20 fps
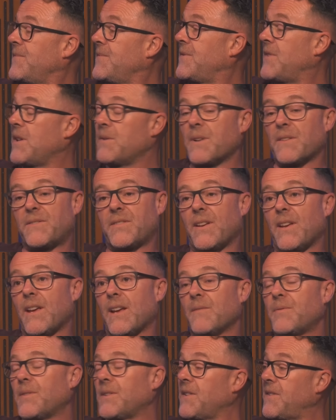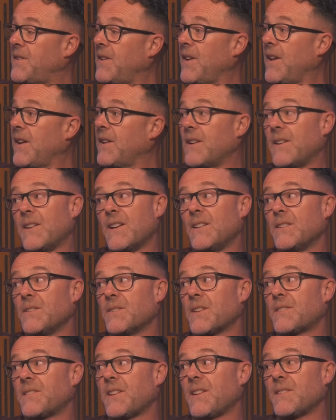Doing a thing for the thing and, and all the
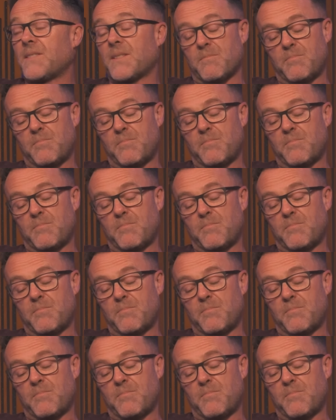other things.